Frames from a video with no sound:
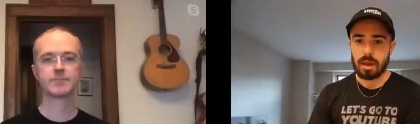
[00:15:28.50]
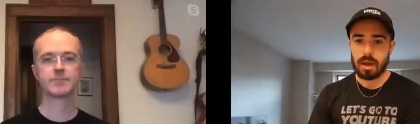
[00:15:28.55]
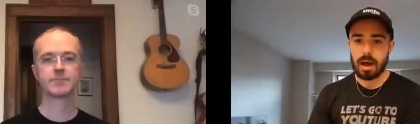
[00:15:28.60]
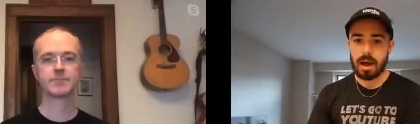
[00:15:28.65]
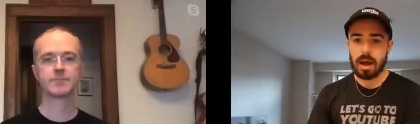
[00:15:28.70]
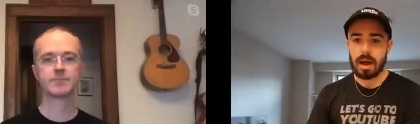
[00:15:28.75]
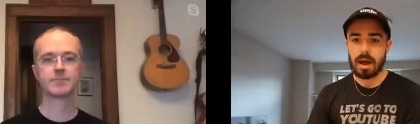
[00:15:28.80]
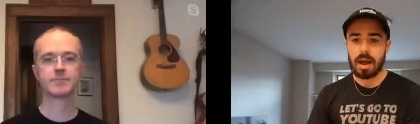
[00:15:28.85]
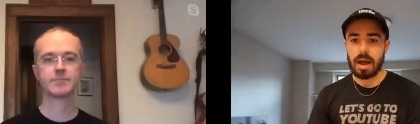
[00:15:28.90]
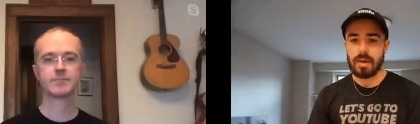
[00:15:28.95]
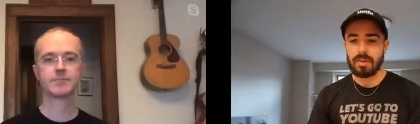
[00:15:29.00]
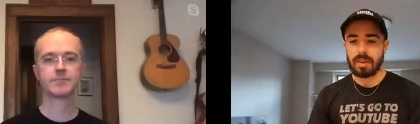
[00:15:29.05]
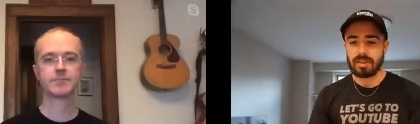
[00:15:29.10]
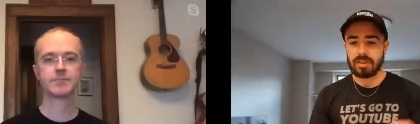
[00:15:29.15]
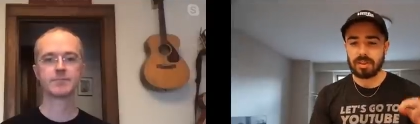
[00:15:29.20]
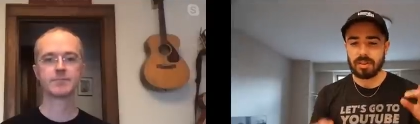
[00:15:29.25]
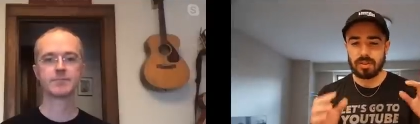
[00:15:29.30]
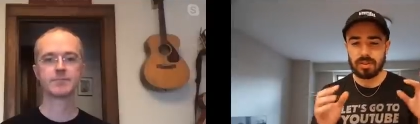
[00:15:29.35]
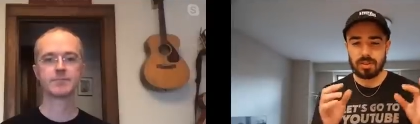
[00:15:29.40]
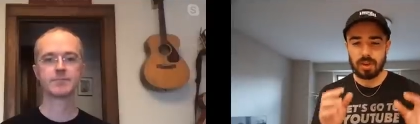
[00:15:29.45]
Speaker 1: Uh, and
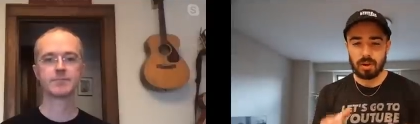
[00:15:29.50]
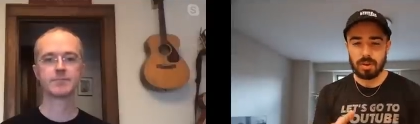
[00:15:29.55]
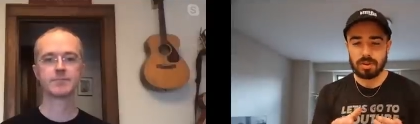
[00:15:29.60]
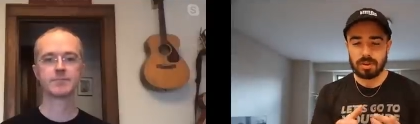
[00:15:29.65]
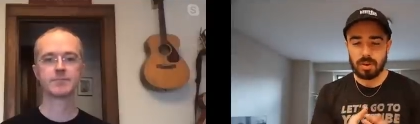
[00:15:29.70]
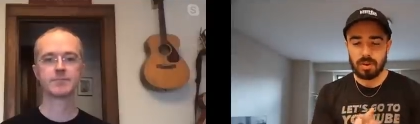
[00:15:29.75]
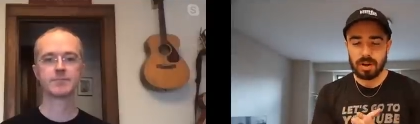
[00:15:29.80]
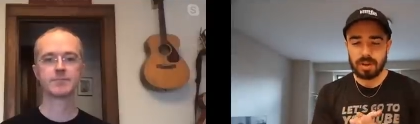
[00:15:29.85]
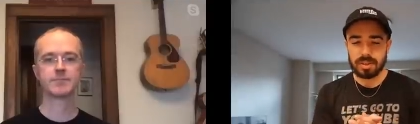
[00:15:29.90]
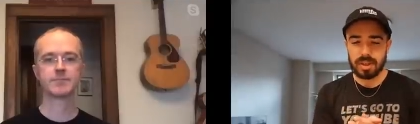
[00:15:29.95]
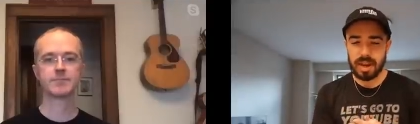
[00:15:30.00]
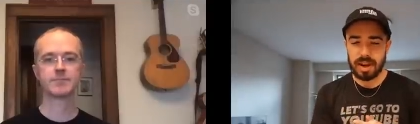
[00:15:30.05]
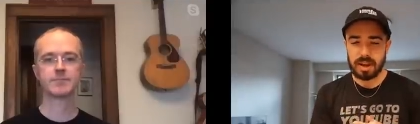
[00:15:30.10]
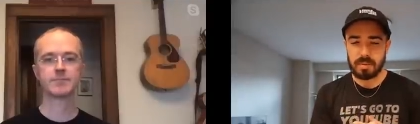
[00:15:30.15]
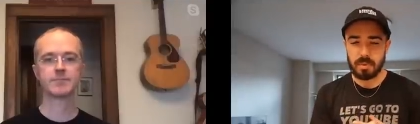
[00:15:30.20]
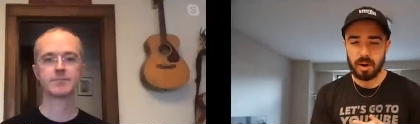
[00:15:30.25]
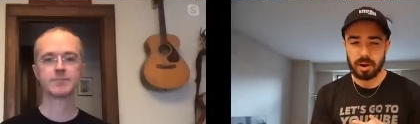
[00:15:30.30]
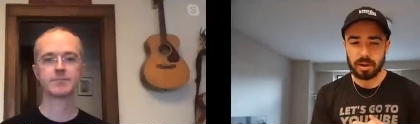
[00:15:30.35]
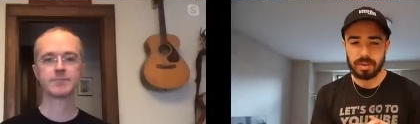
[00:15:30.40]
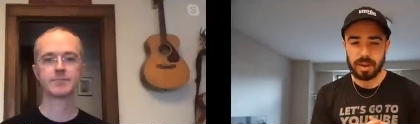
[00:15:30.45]
this is so so
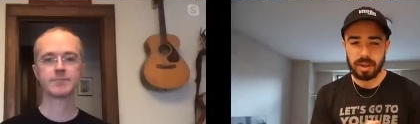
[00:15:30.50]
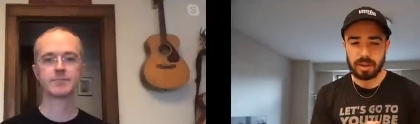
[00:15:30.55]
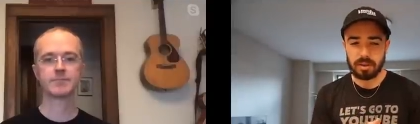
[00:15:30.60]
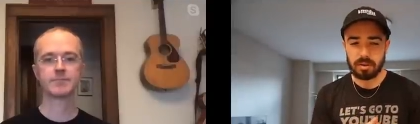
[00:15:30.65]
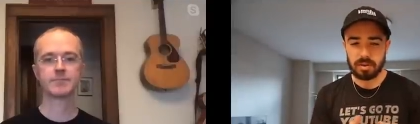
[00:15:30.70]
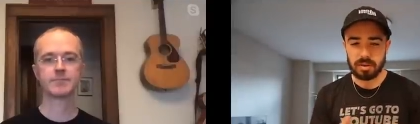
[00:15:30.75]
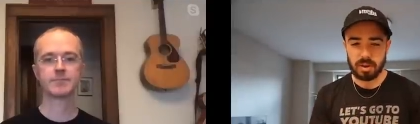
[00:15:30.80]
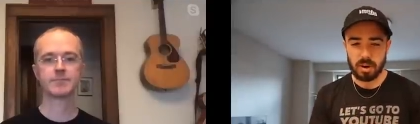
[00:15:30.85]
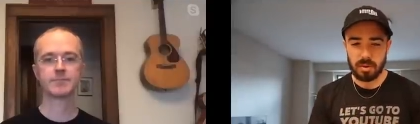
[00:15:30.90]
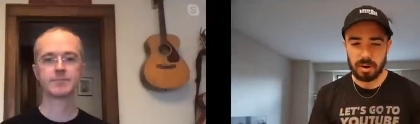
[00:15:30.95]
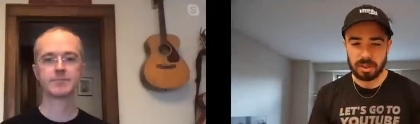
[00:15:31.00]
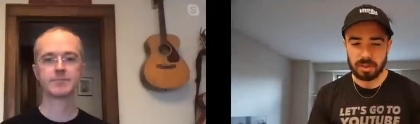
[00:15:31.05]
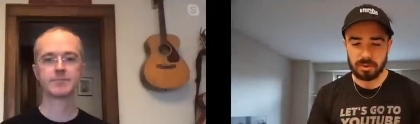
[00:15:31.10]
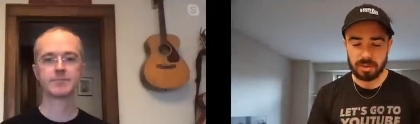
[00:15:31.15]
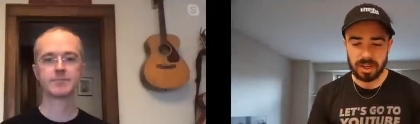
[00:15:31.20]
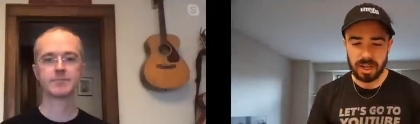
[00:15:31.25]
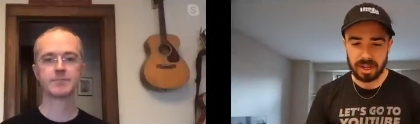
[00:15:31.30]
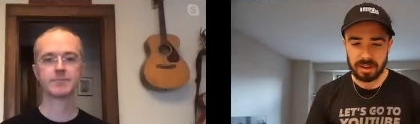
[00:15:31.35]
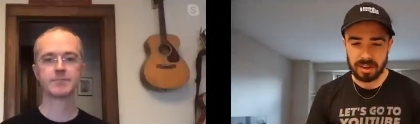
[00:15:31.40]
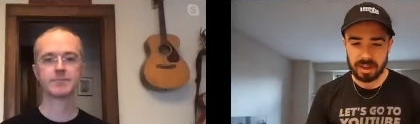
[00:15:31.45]
exciting, Mark. Thank you so much
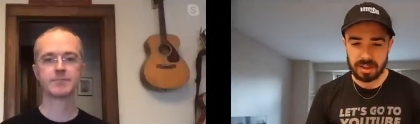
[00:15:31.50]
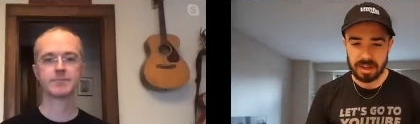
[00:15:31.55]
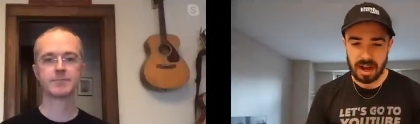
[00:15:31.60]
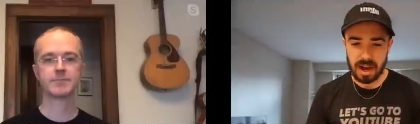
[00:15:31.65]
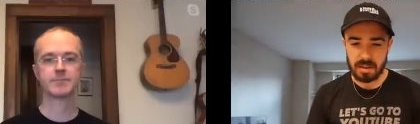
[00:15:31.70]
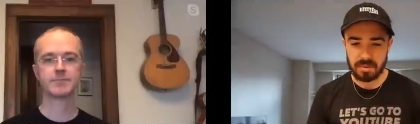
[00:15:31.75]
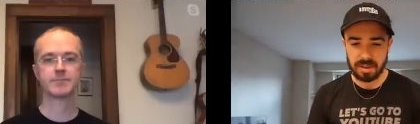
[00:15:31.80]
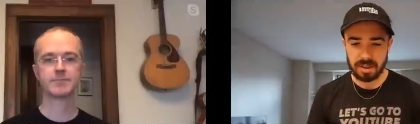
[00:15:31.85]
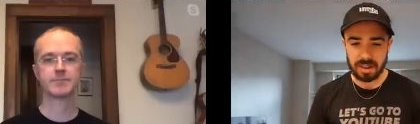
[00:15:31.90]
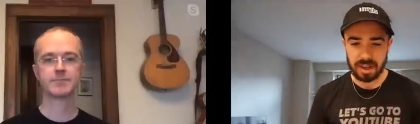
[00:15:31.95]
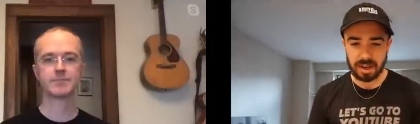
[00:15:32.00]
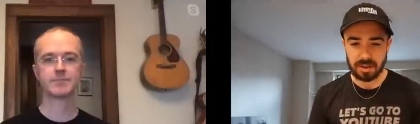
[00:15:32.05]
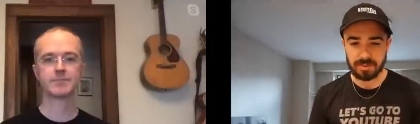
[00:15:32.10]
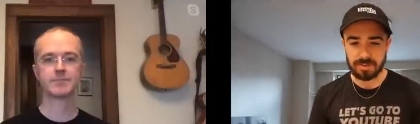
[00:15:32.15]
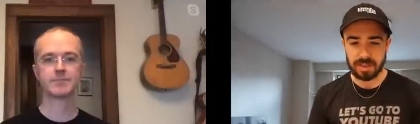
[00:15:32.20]
for taking the time to like